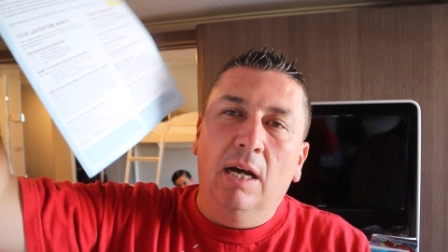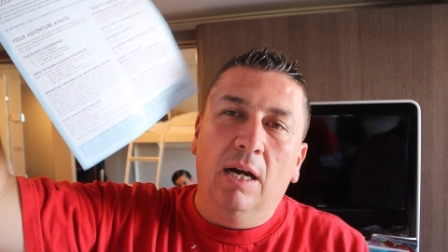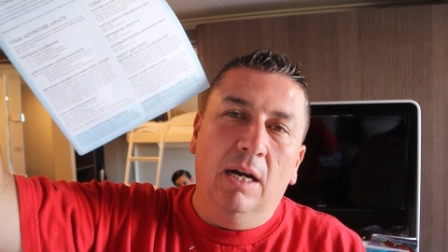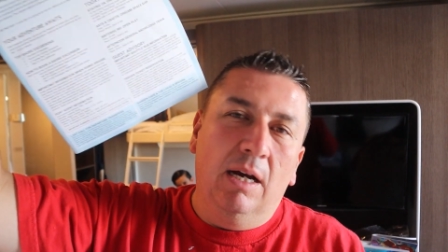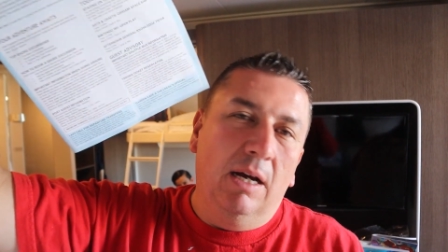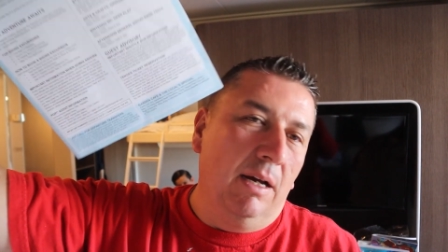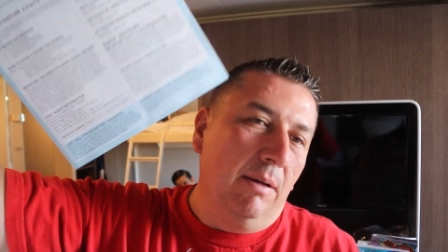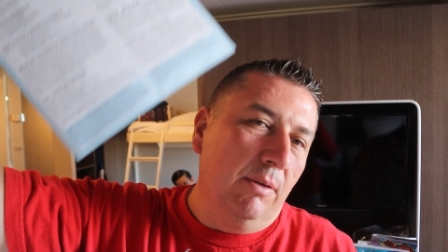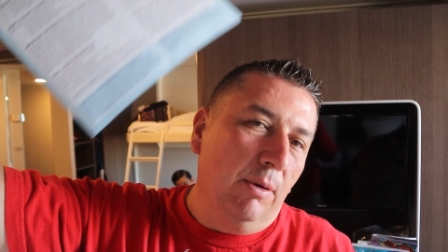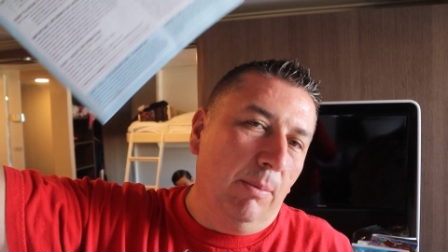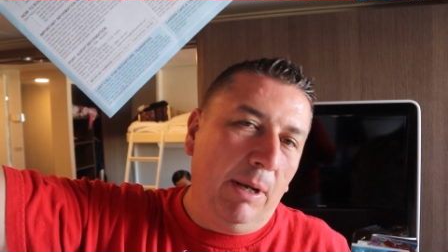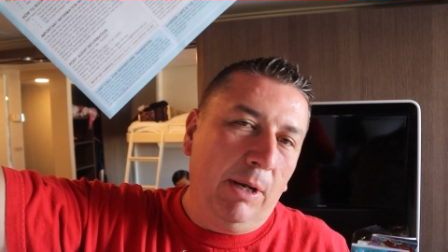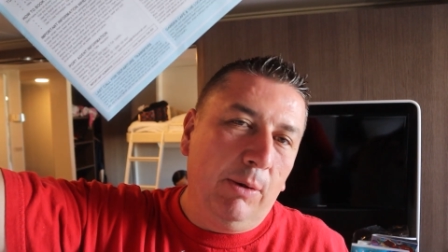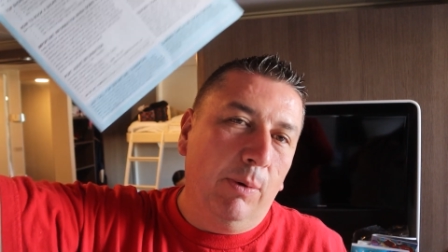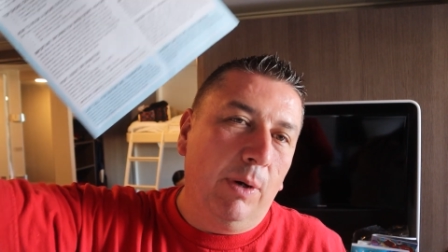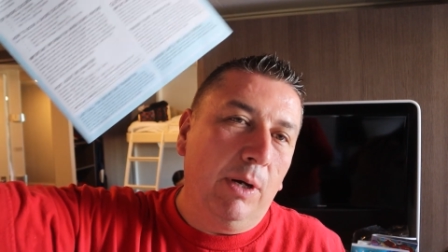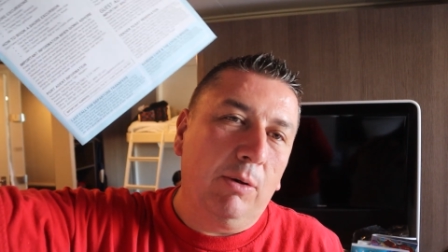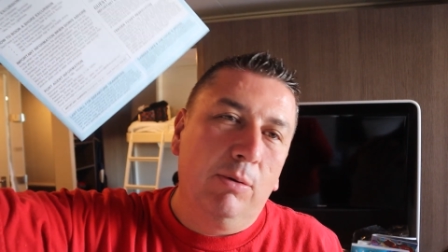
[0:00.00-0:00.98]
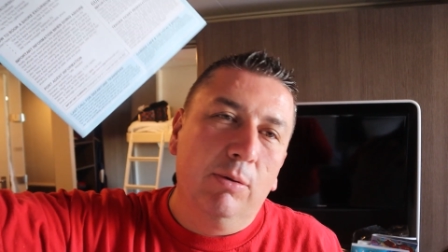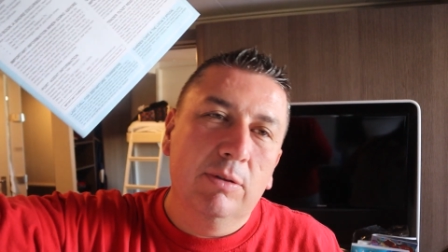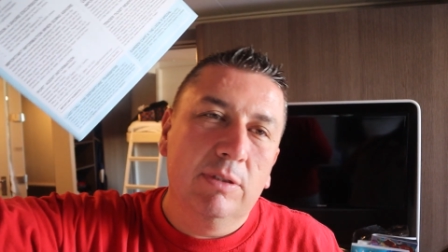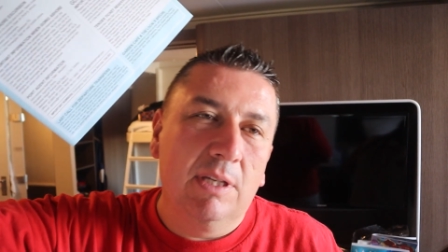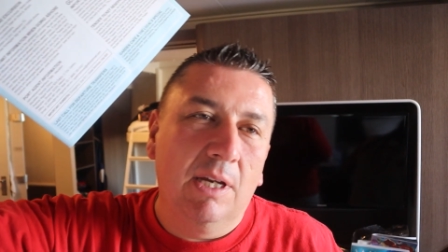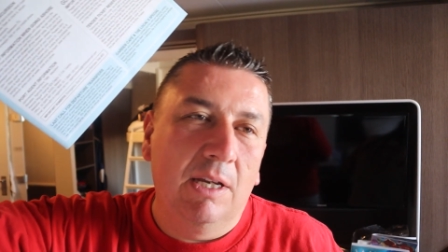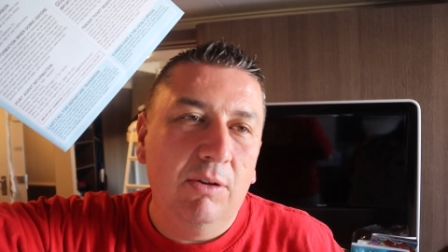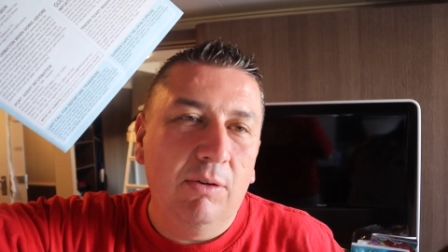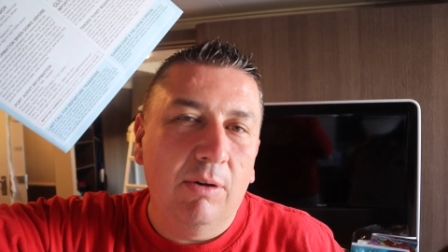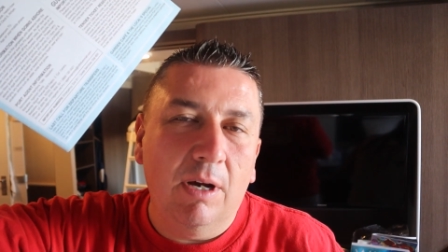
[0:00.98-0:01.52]
no matter what cruise
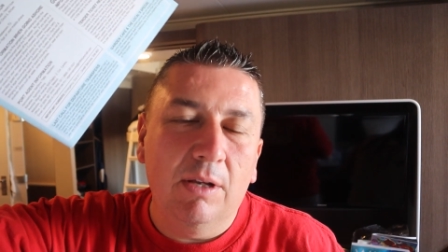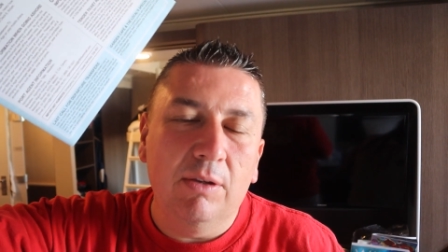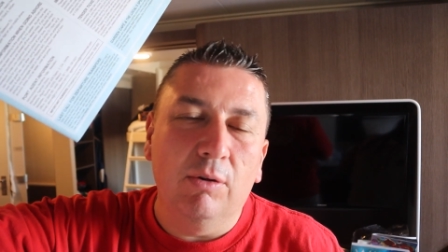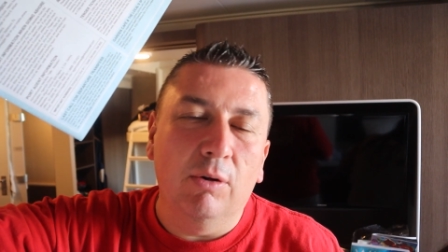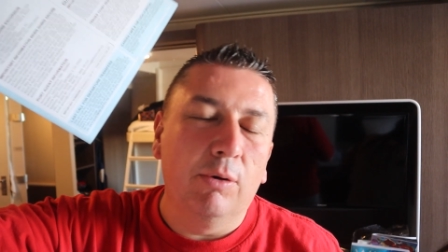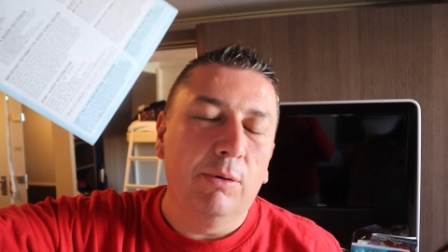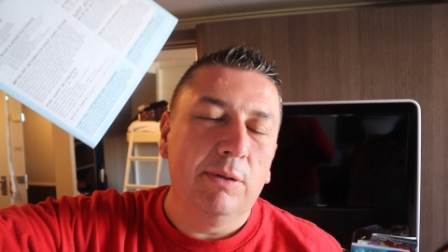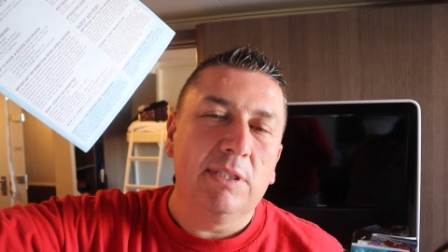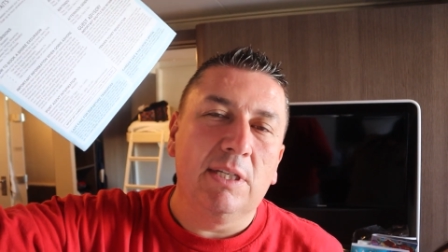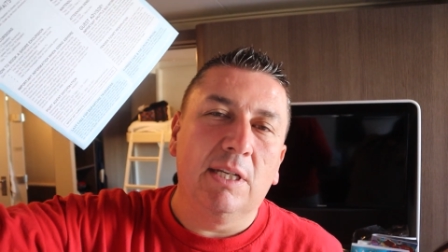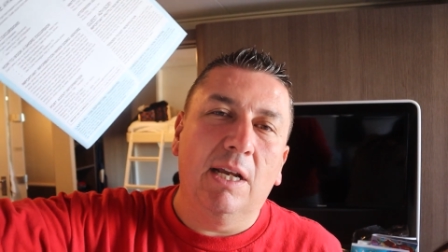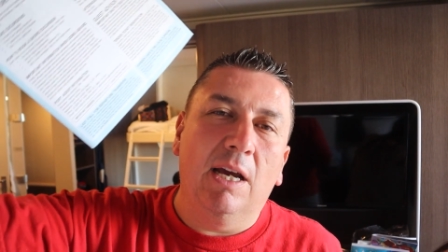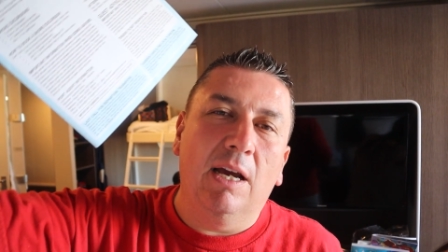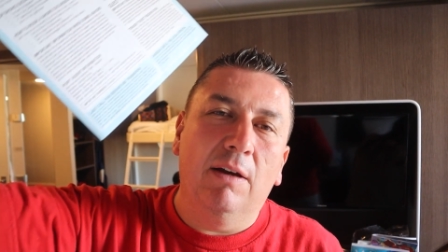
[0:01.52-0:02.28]
line you're on, you're always going to